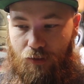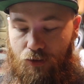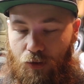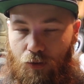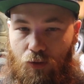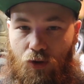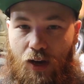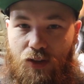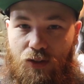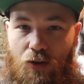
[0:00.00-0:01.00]
So you
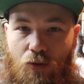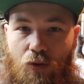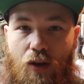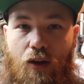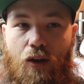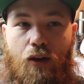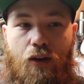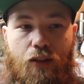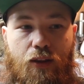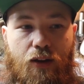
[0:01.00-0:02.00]
guys know
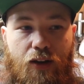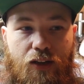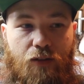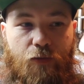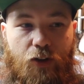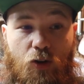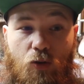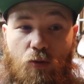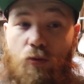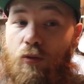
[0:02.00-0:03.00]
that I did a
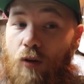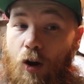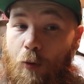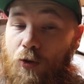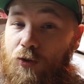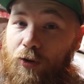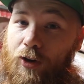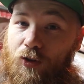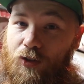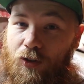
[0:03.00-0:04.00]
video almost 3
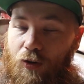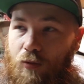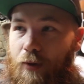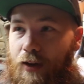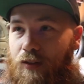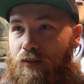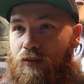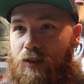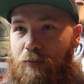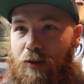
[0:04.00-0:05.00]
years ago, back in
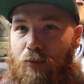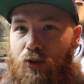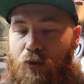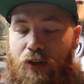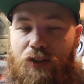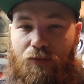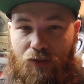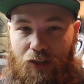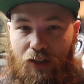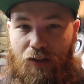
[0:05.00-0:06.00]
September
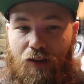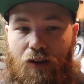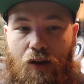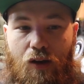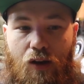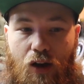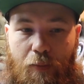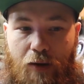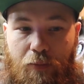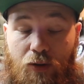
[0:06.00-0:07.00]
2017,
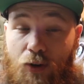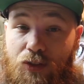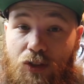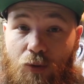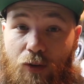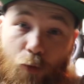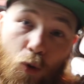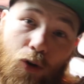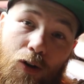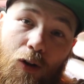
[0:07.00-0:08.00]
about me rescuing a
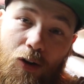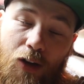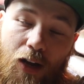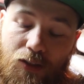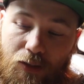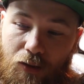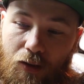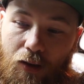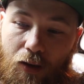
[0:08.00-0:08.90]
$400 Datsun.